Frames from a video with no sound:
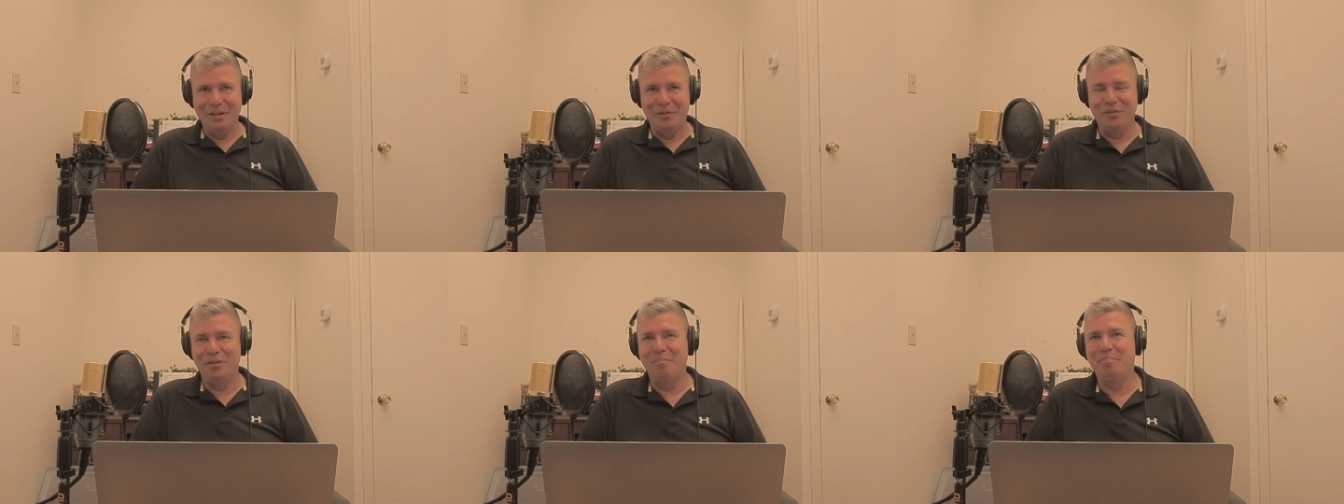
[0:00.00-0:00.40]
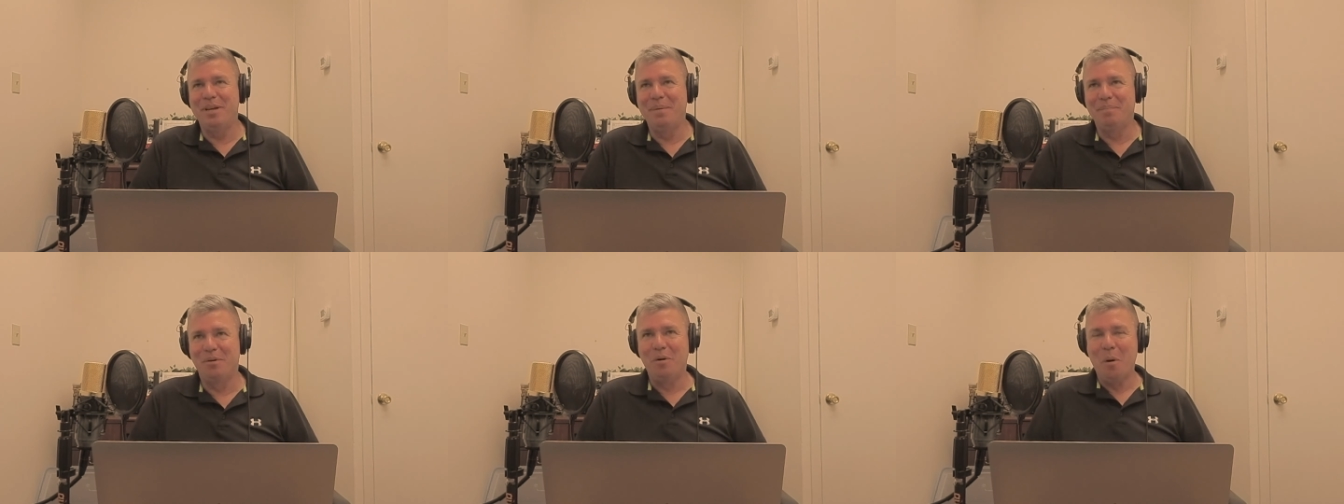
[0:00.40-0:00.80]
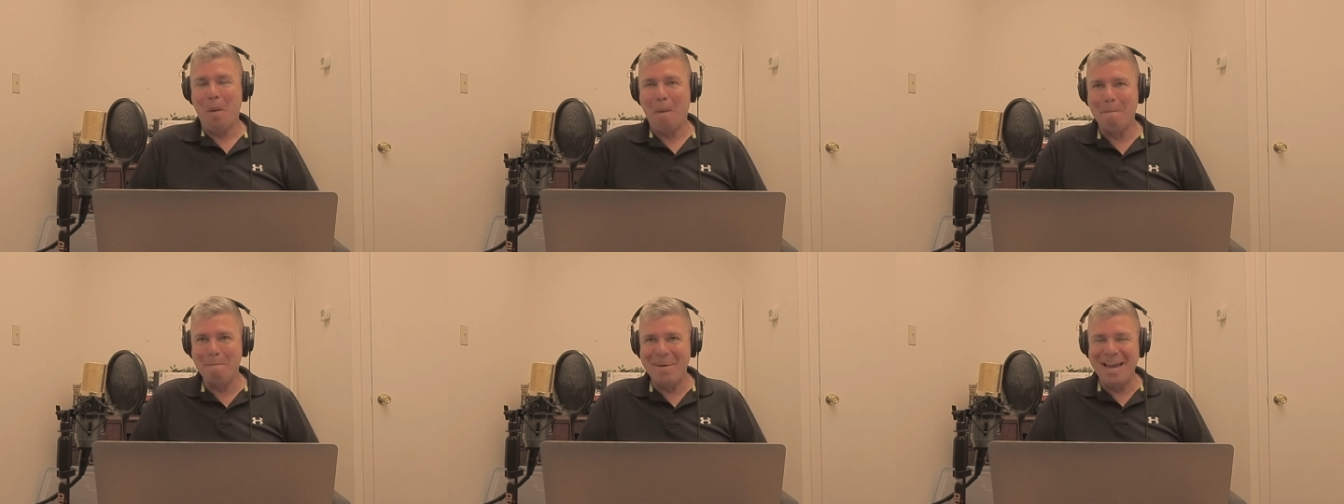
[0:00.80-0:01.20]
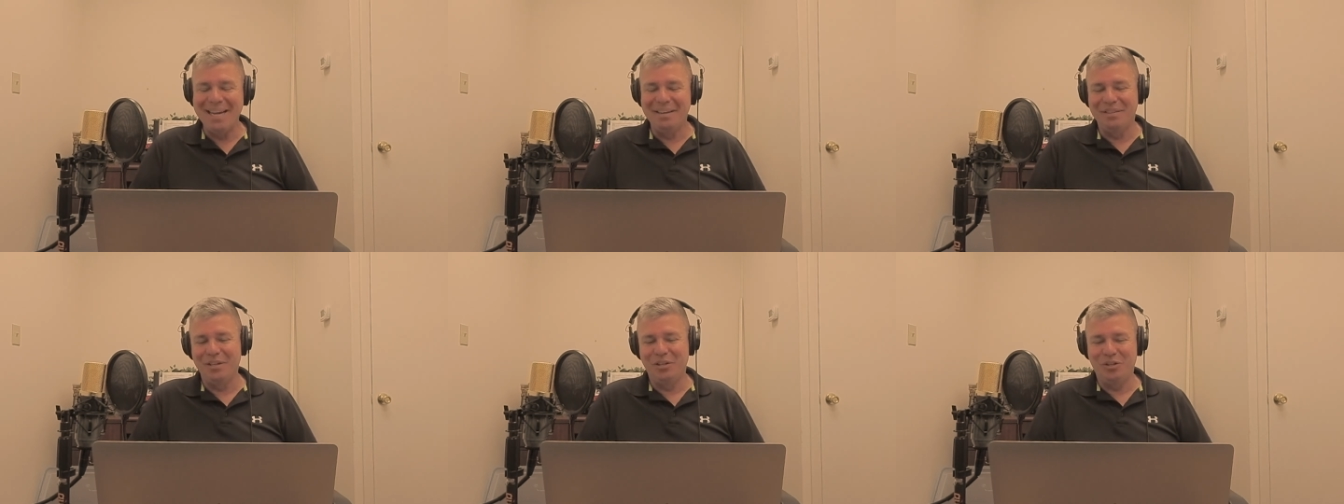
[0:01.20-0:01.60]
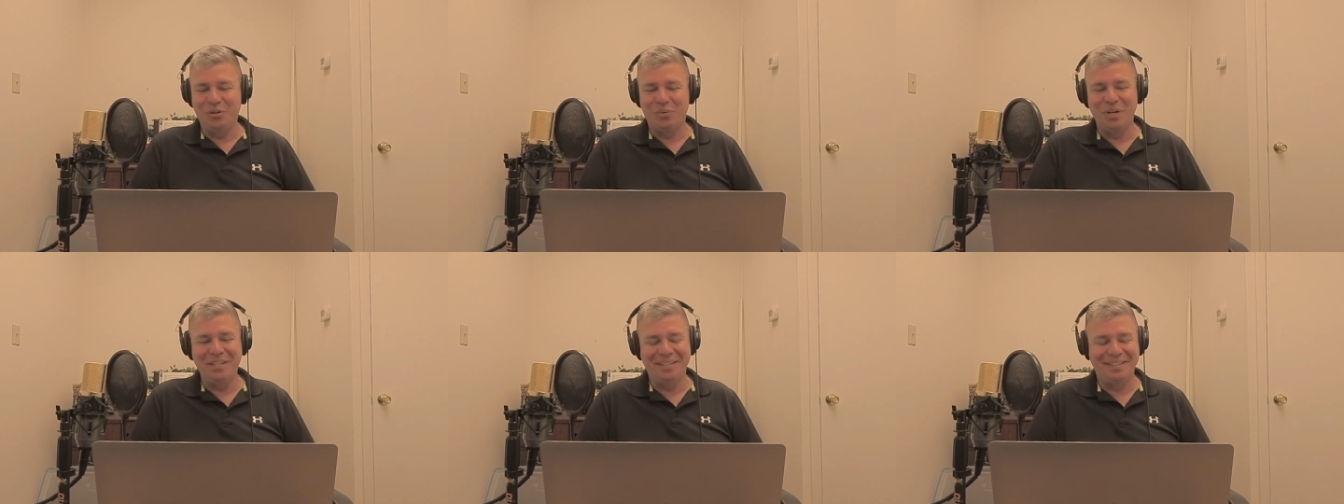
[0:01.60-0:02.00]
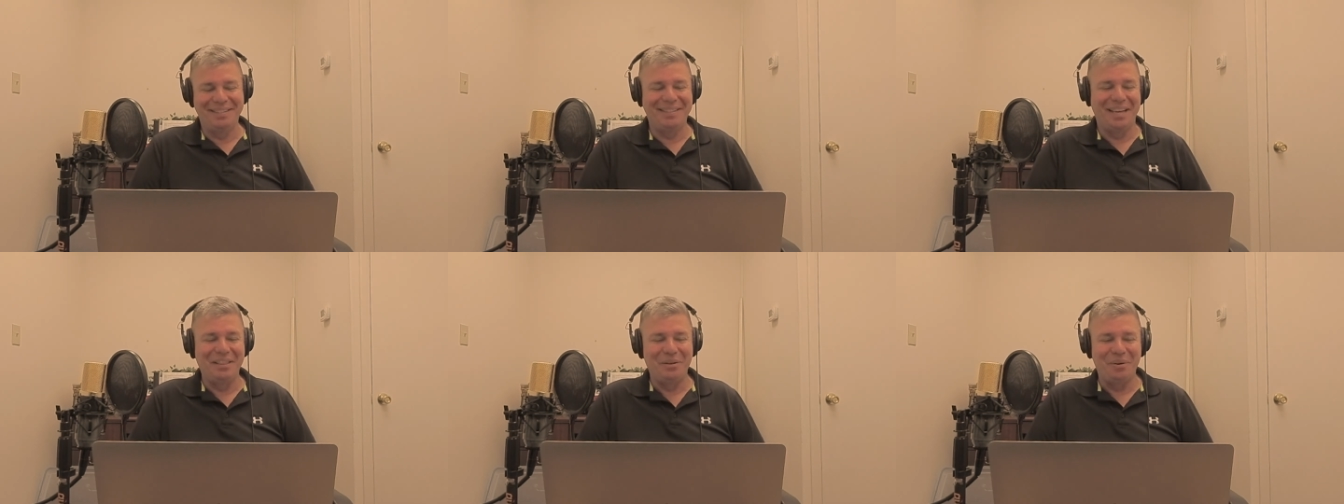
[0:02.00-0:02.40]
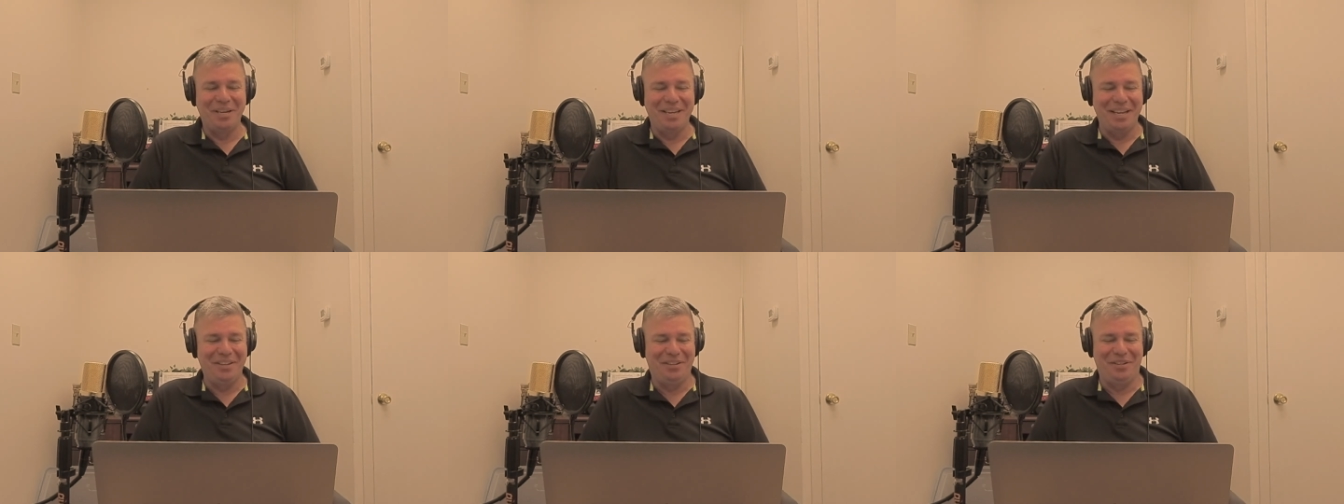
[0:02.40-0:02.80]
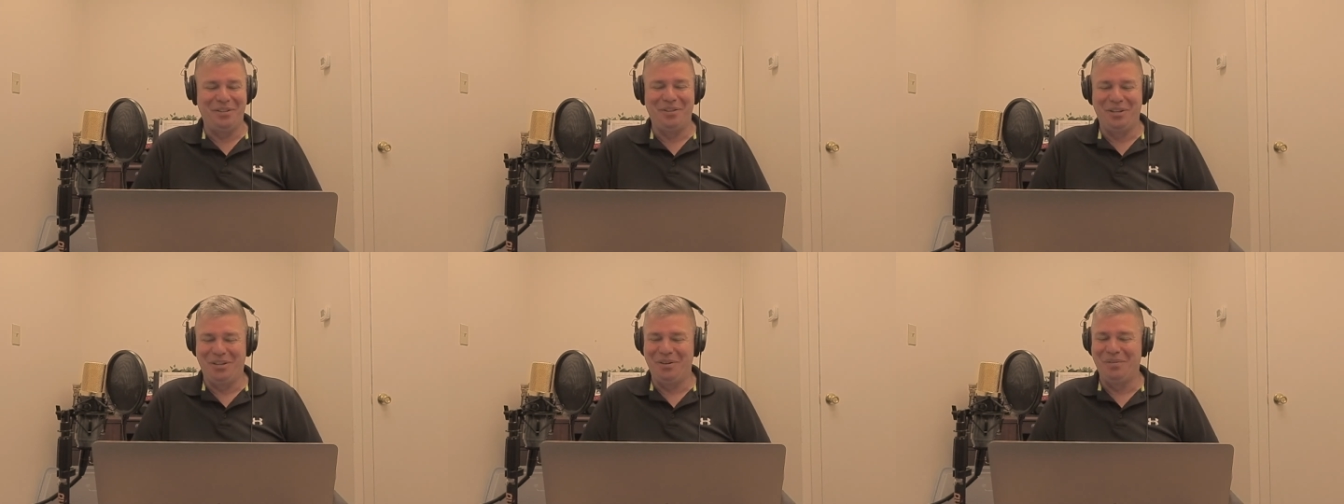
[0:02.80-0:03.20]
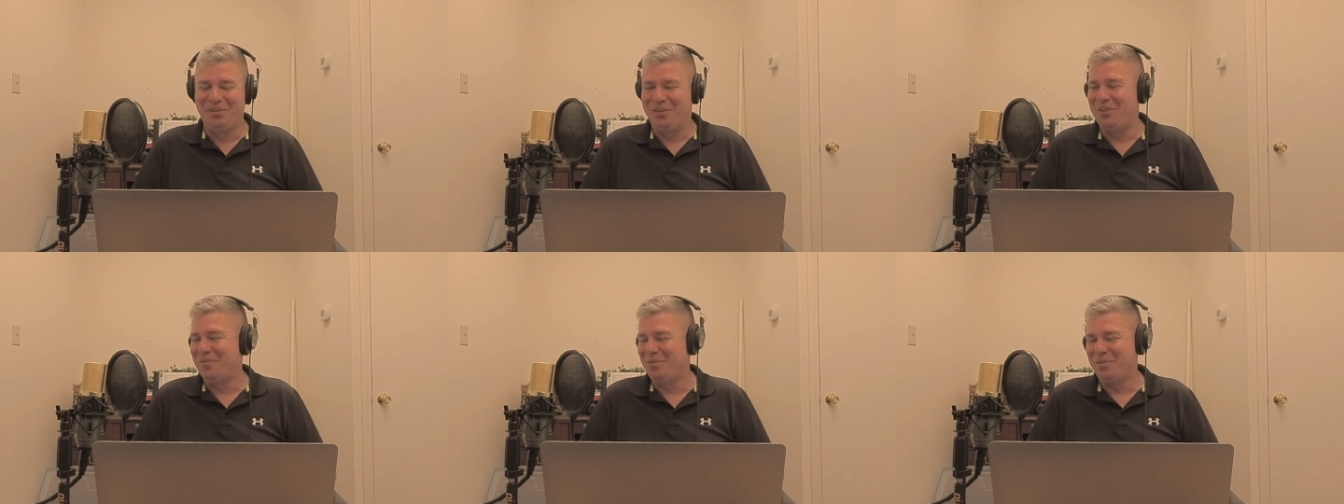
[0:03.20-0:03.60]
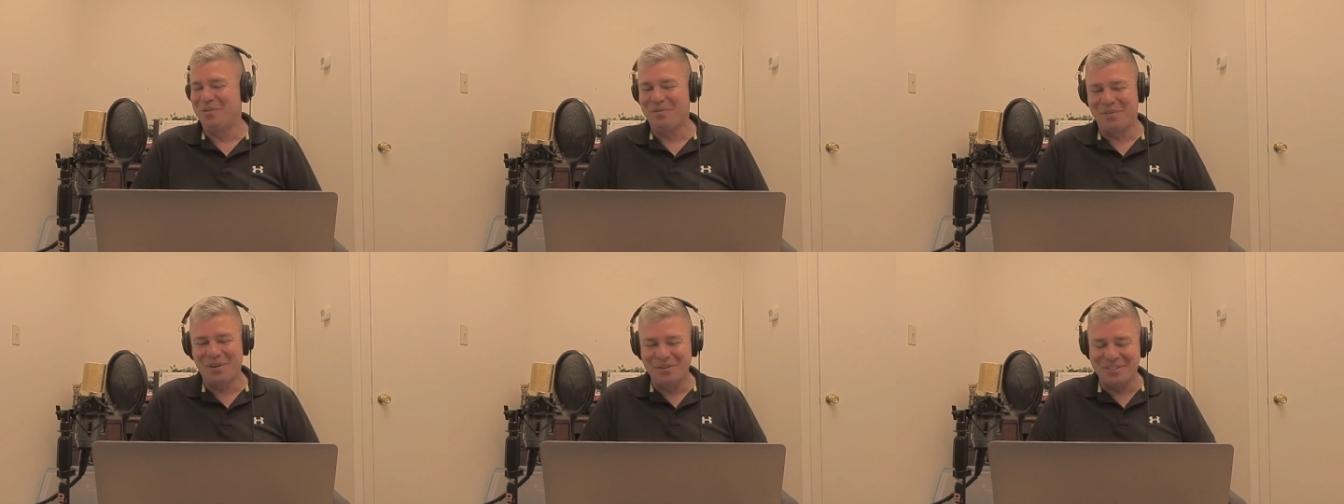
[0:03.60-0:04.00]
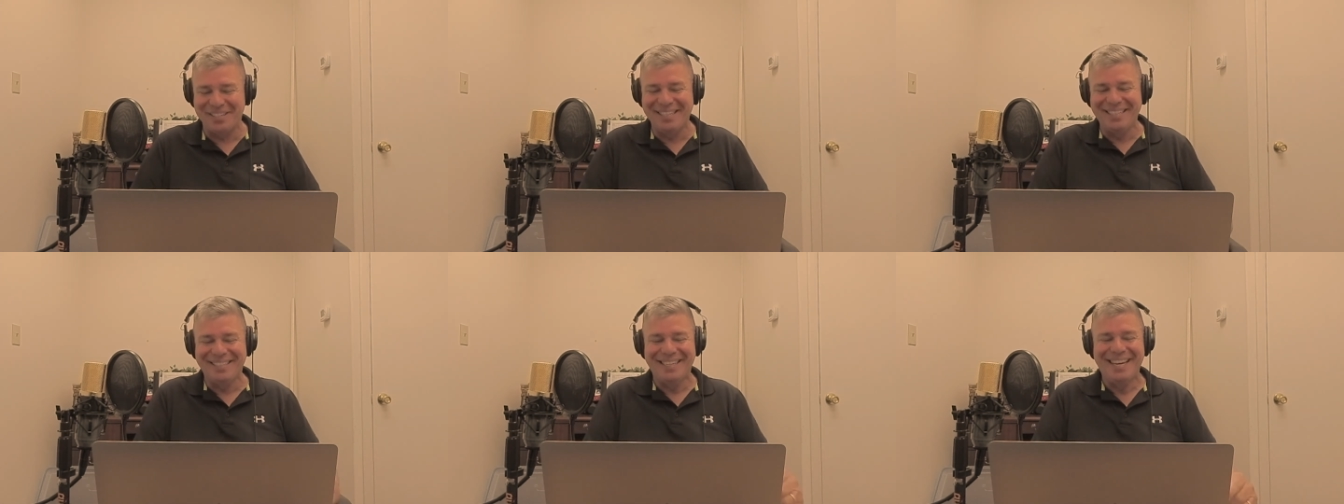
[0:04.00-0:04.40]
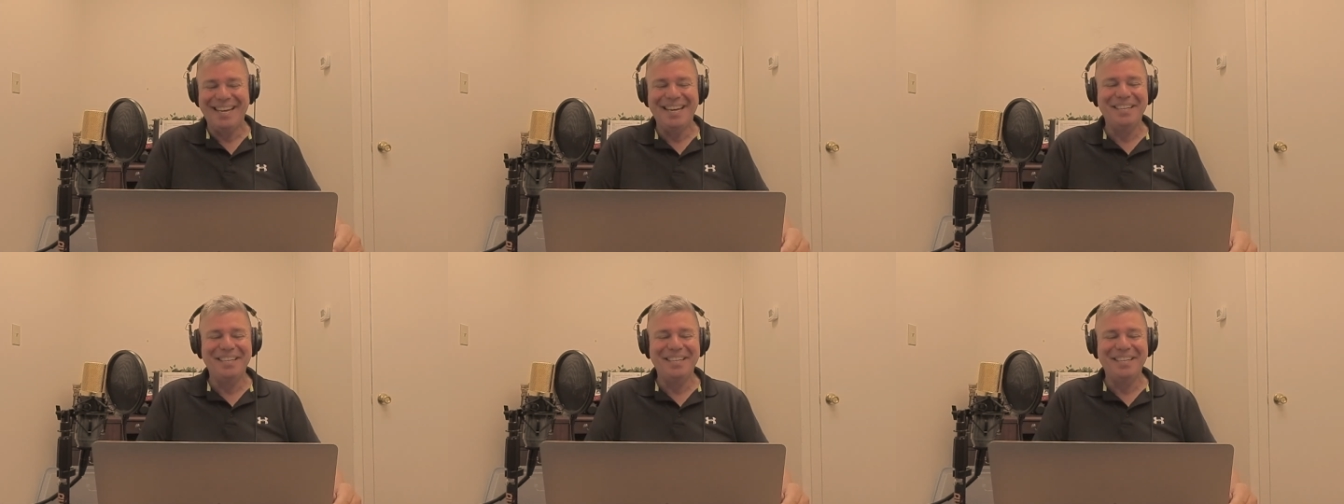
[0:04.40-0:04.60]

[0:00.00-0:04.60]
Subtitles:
so that people make this choice to send their kids to the UC universities.